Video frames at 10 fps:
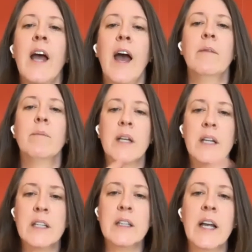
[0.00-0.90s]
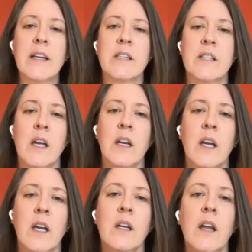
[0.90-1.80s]
But in that
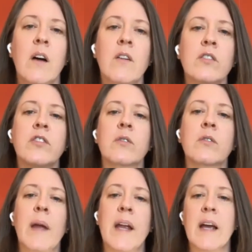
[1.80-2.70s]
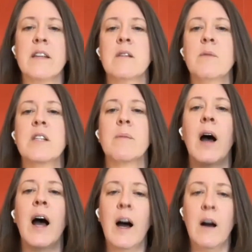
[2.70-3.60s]
study, they also make estimates
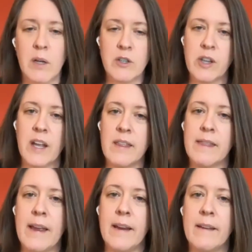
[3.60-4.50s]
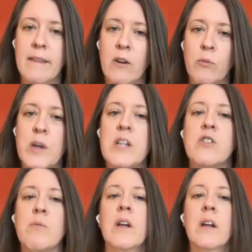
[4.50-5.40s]
about how much they think they're
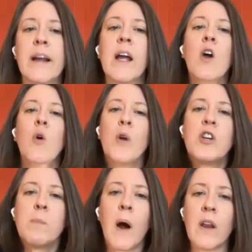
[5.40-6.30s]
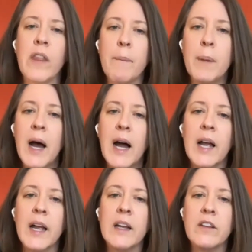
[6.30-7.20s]
redistributing, like which part of that
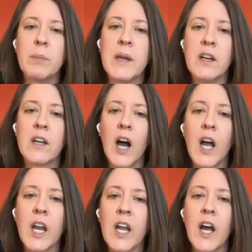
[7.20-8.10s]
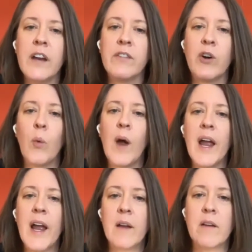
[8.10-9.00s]
pie is being cut a different way
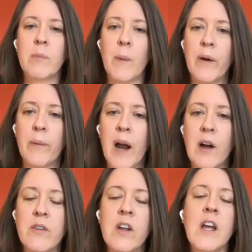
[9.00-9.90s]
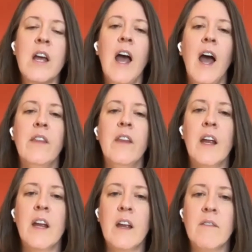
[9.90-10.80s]
and spread around. And they give